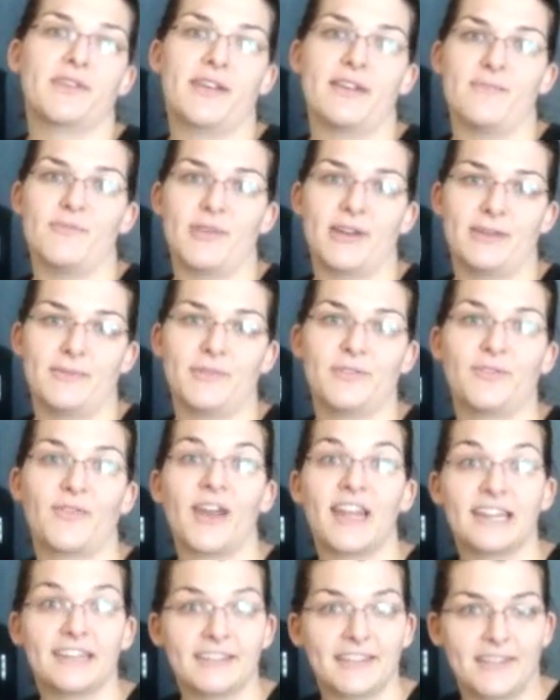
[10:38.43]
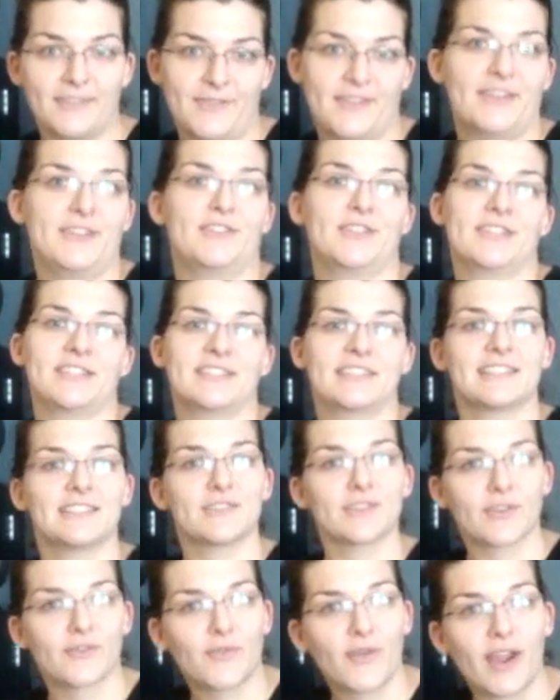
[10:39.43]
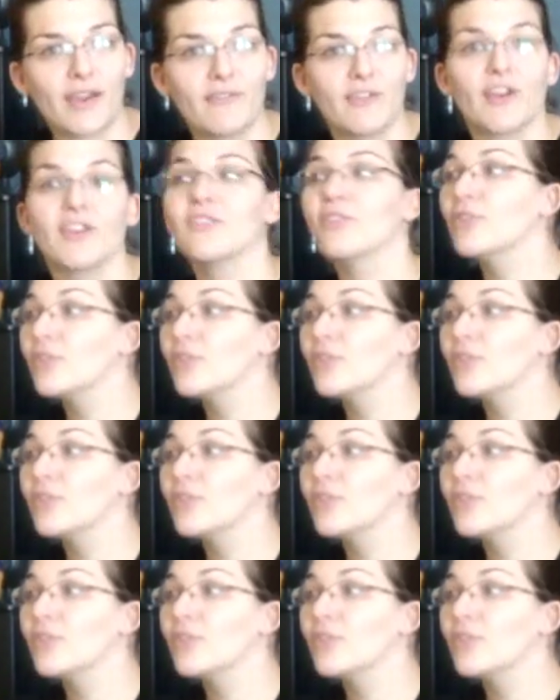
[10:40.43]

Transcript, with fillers: him when it was finally finished because it took forever.